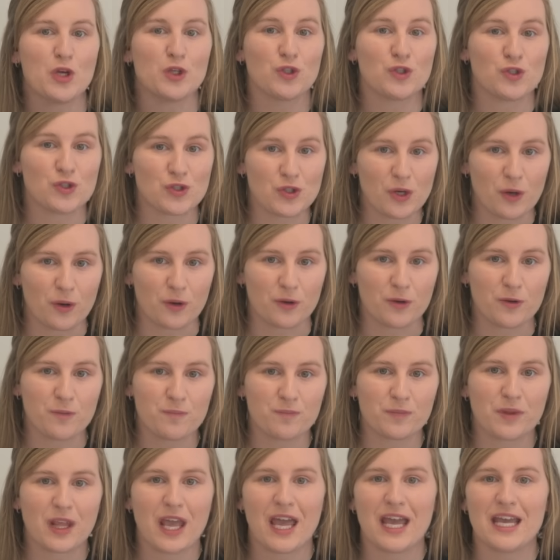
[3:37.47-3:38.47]
So,
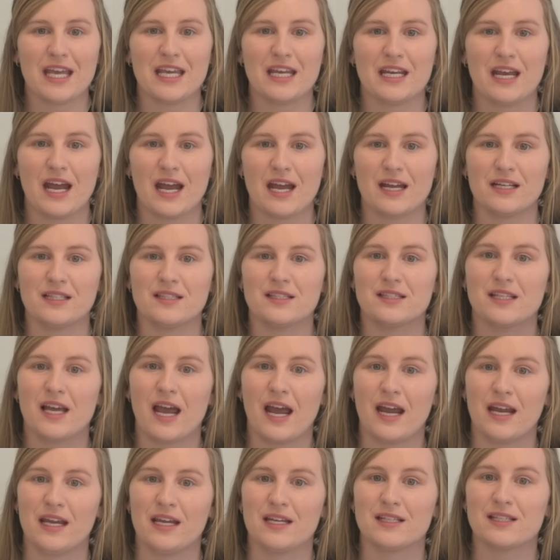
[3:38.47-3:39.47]
it has
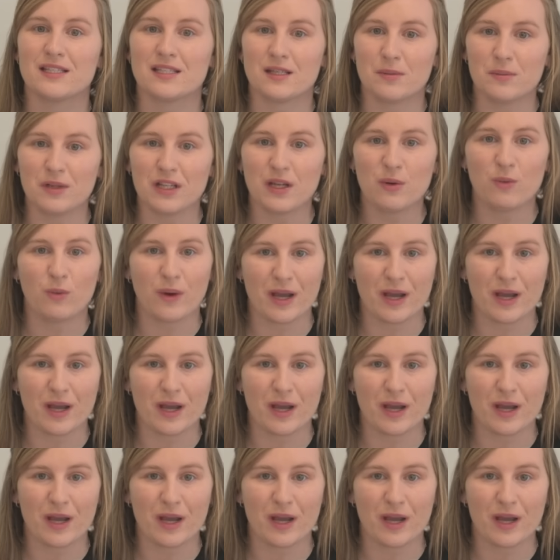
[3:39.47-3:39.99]
a similar